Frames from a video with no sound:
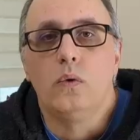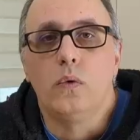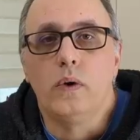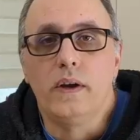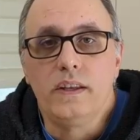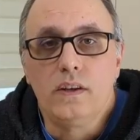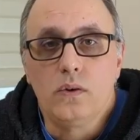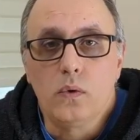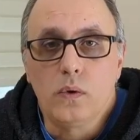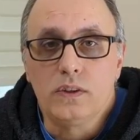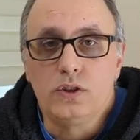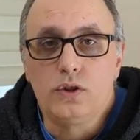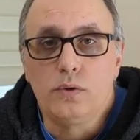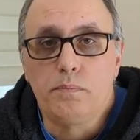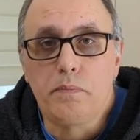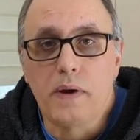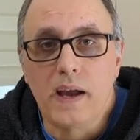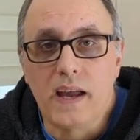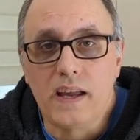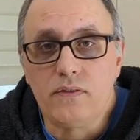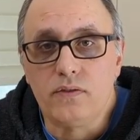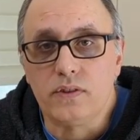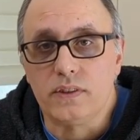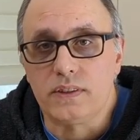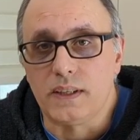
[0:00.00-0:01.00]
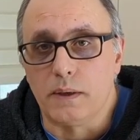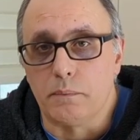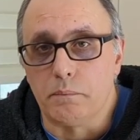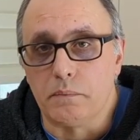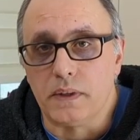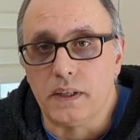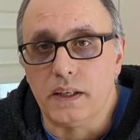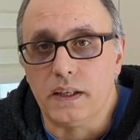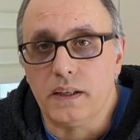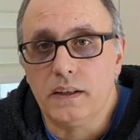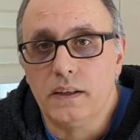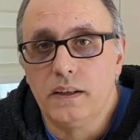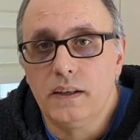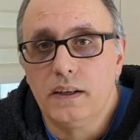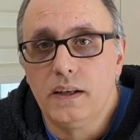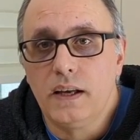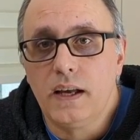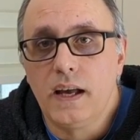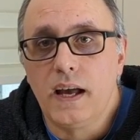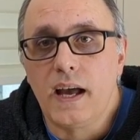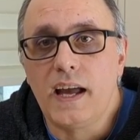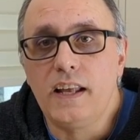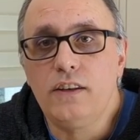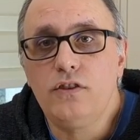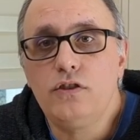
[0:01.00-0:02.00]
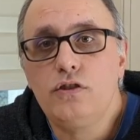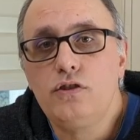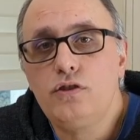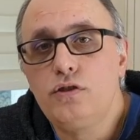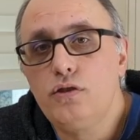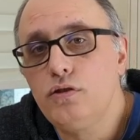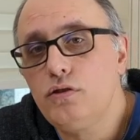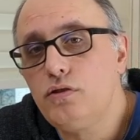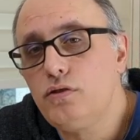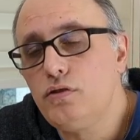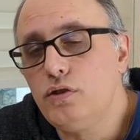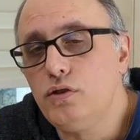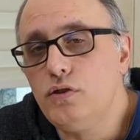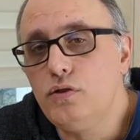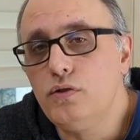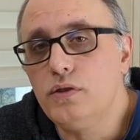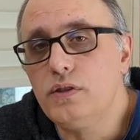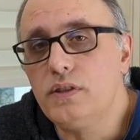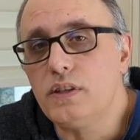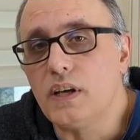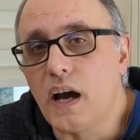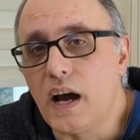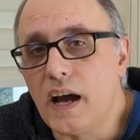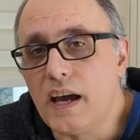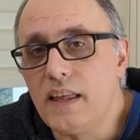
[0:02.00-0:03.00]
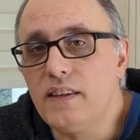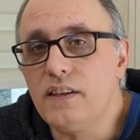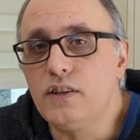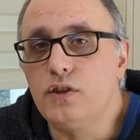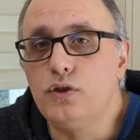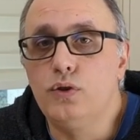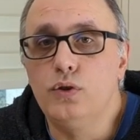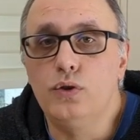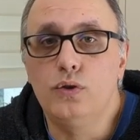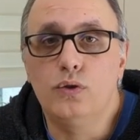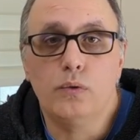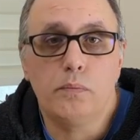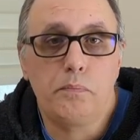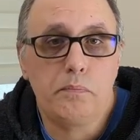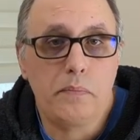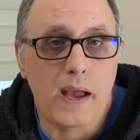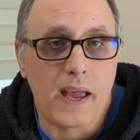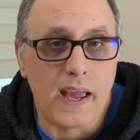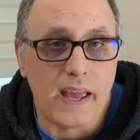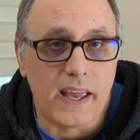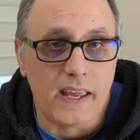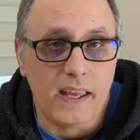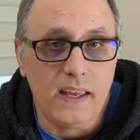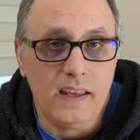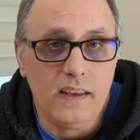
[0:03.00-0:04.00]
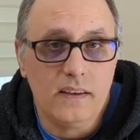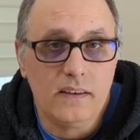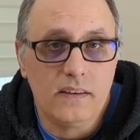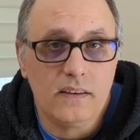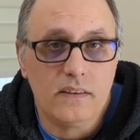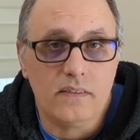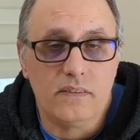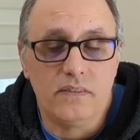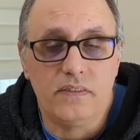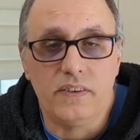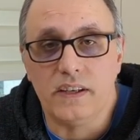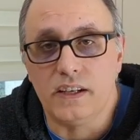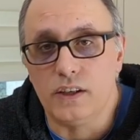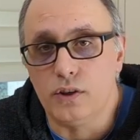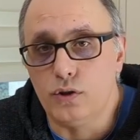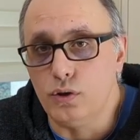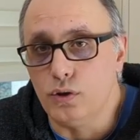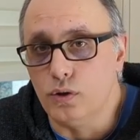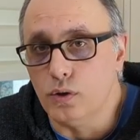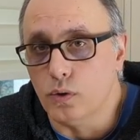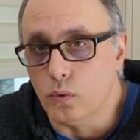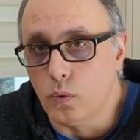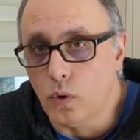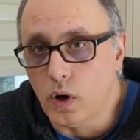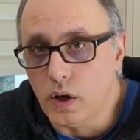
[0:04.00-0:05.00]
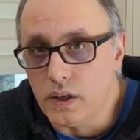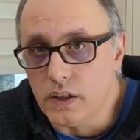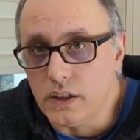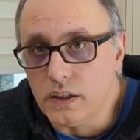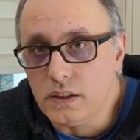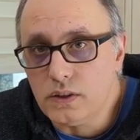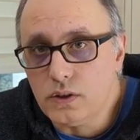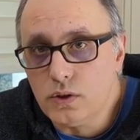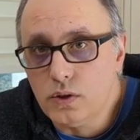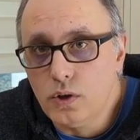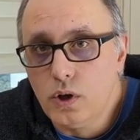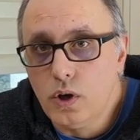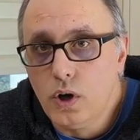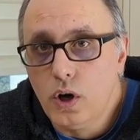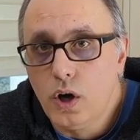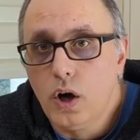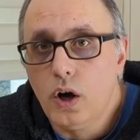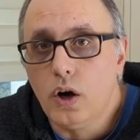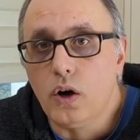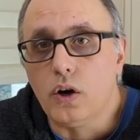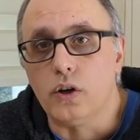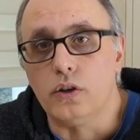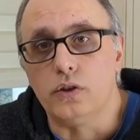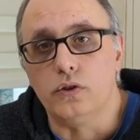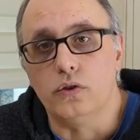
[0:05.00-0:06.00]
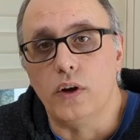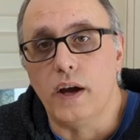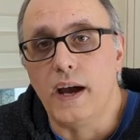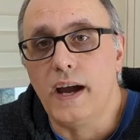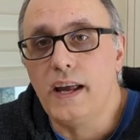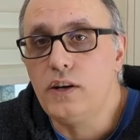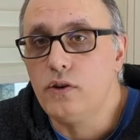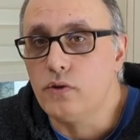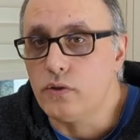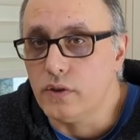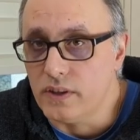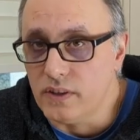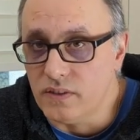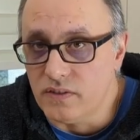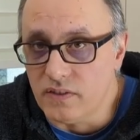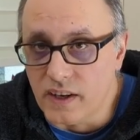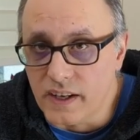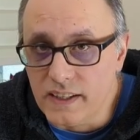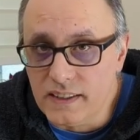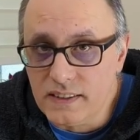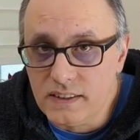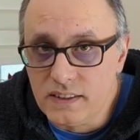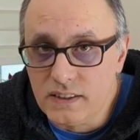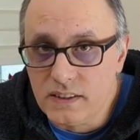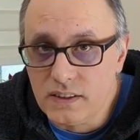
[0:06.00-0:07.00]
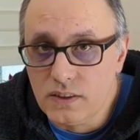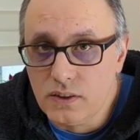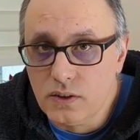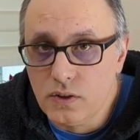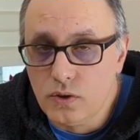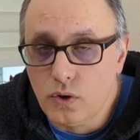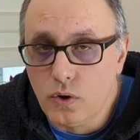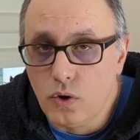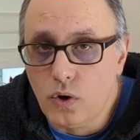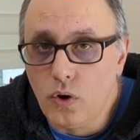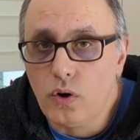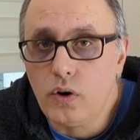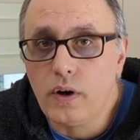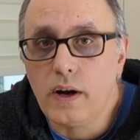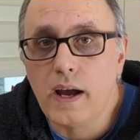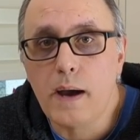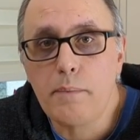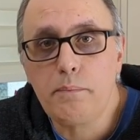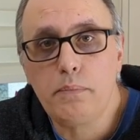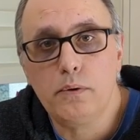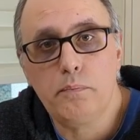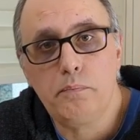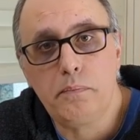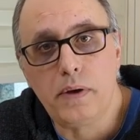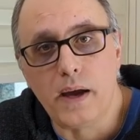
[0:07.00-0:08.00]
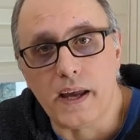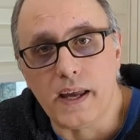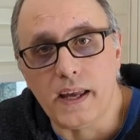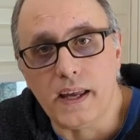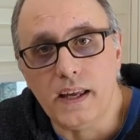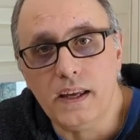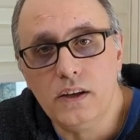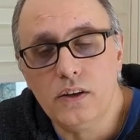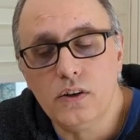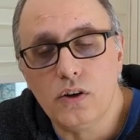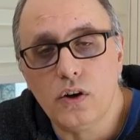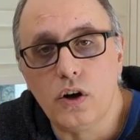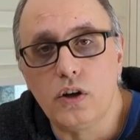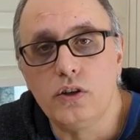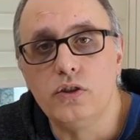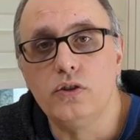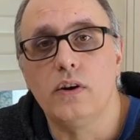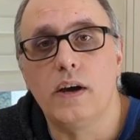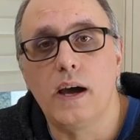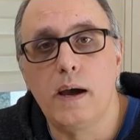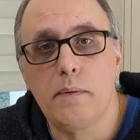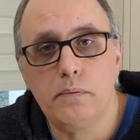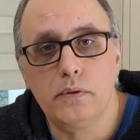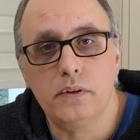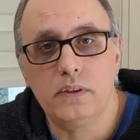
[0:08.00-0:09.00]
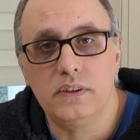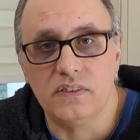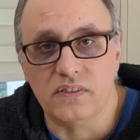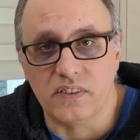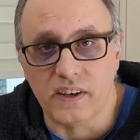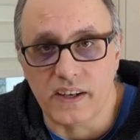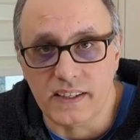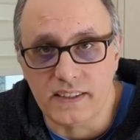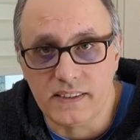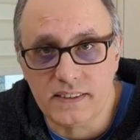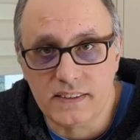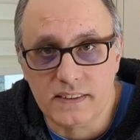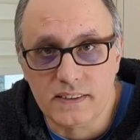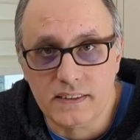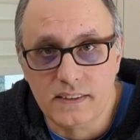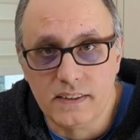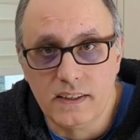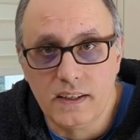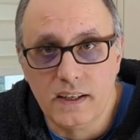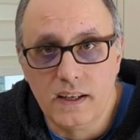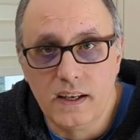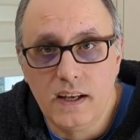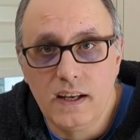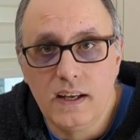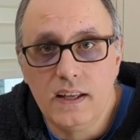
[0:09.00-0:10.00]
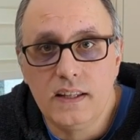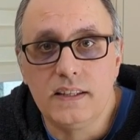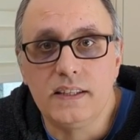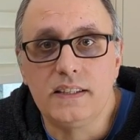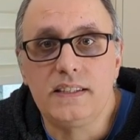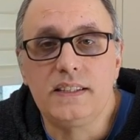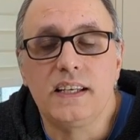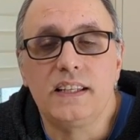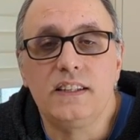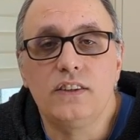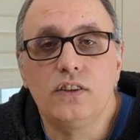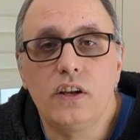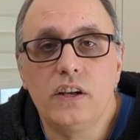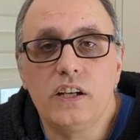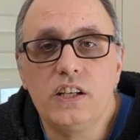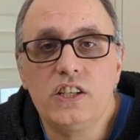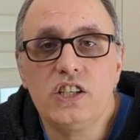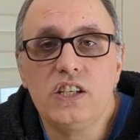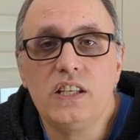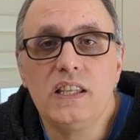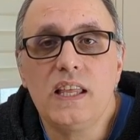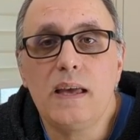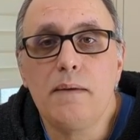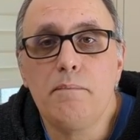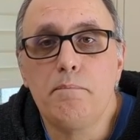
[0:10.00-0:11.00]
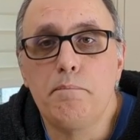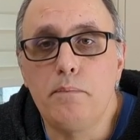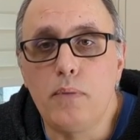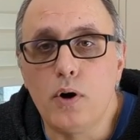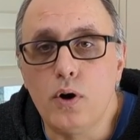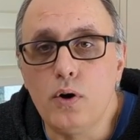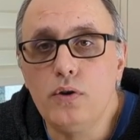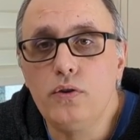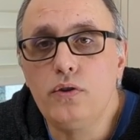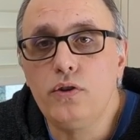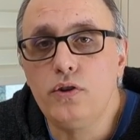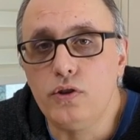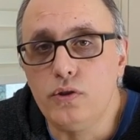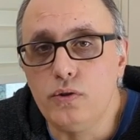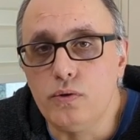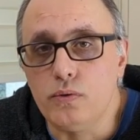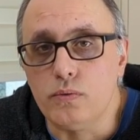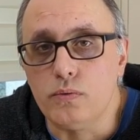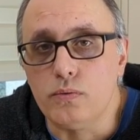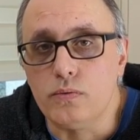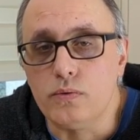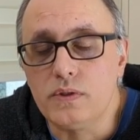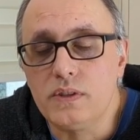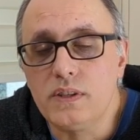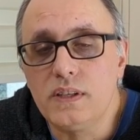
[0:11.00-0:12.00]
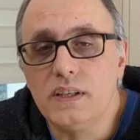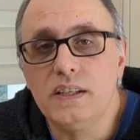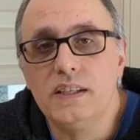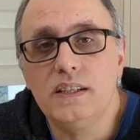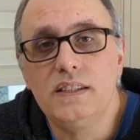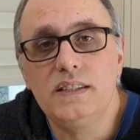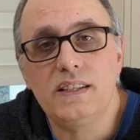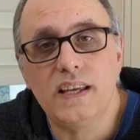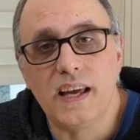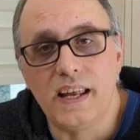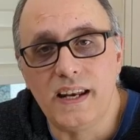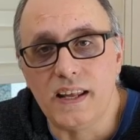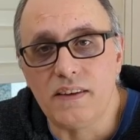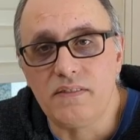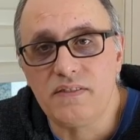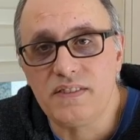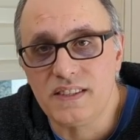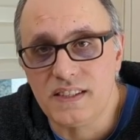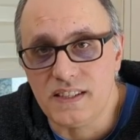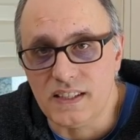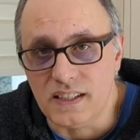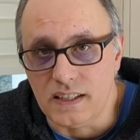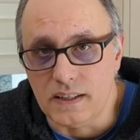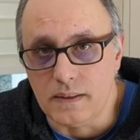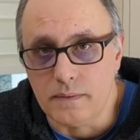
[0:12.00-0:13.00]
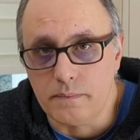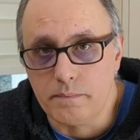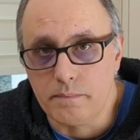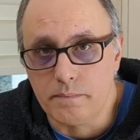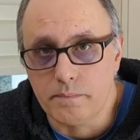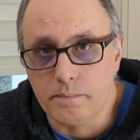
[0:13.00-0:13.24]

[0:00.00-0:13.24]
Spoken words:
When you want to pay for something, and you choose to use either Google Pay via Google Wallet on your Android device, or Apple Pay on your Apple device, the technology they both use is NFC.